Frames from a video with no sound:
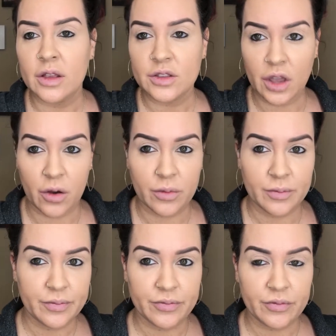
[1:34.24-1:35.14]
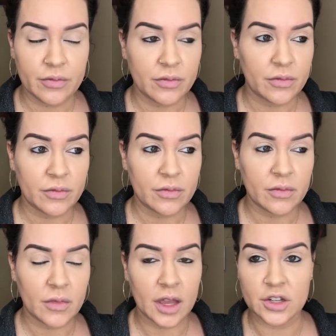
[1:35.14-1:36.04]
So
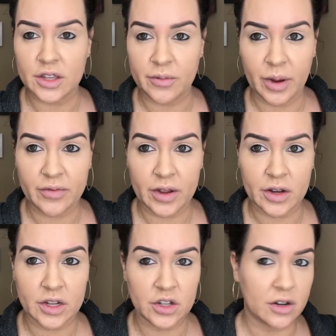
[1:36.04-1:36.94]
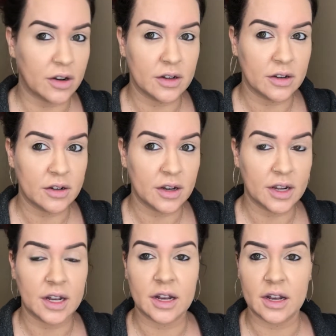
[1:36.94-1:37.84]
I just have my foundation on
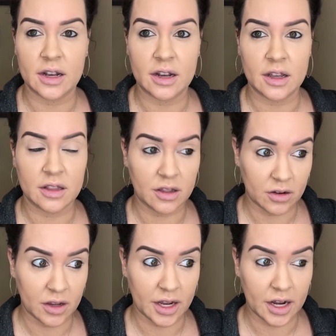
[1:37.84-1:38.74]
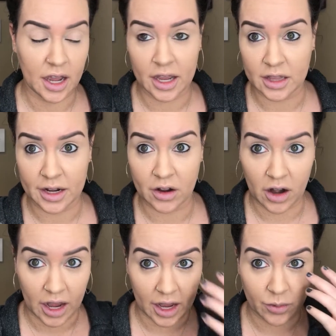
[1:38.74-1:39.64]
and an eyeliner.
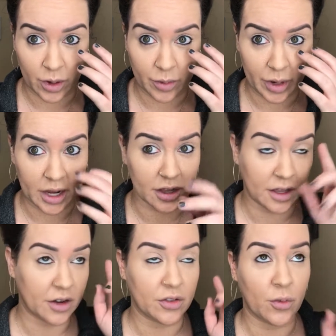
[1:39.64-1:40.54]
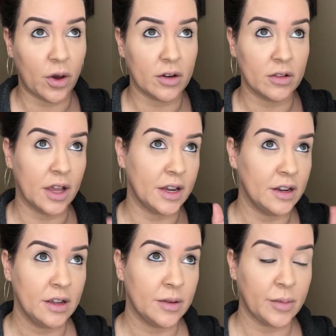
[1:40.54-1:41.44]
I wear my eyeliner in the waterline.
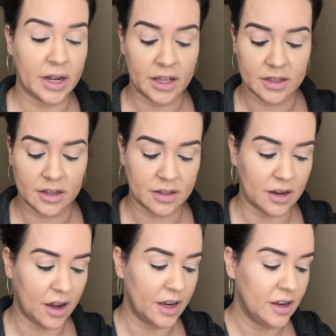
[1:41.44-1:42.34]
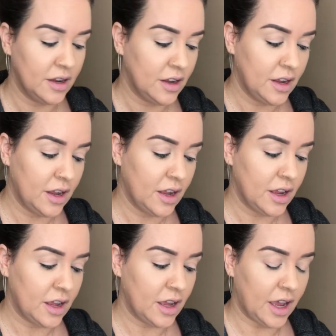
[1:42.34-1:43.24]
My niece does not.
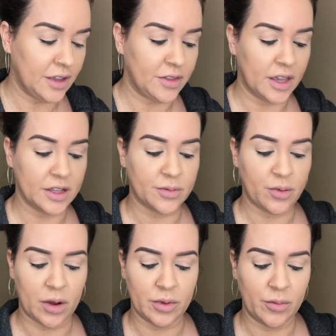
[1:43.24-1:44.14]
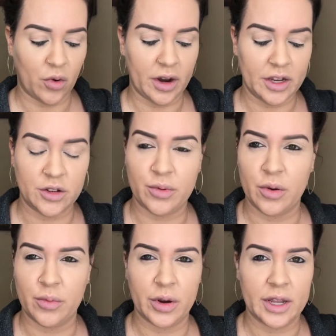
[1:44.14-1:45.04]
I think it's probably more age
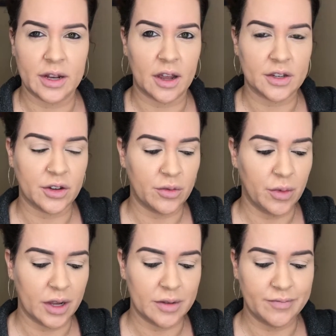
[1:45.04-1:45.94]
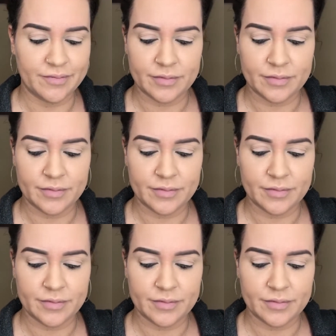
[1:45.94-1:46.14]
appropriate not to, but